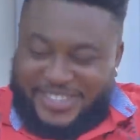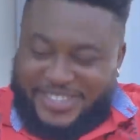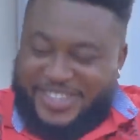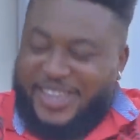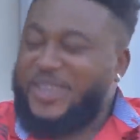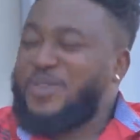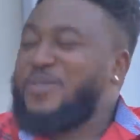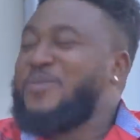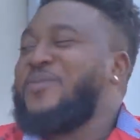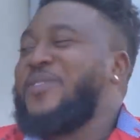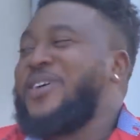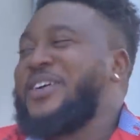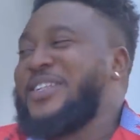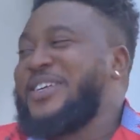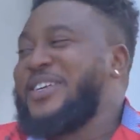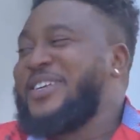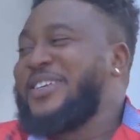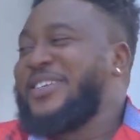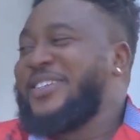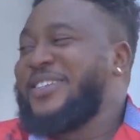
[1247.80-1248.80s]
Thank you,
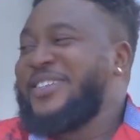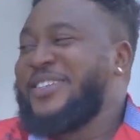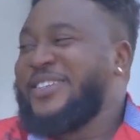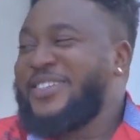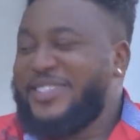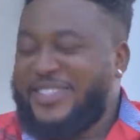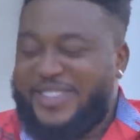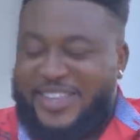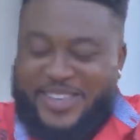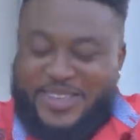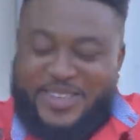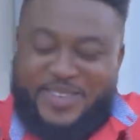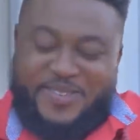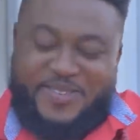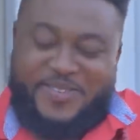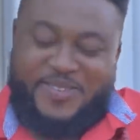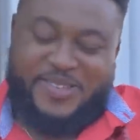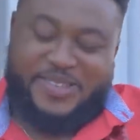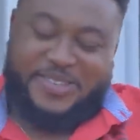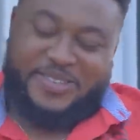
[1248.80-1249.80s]
Father. Thank you.
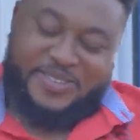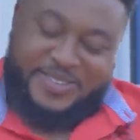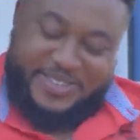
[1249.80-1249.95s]
See.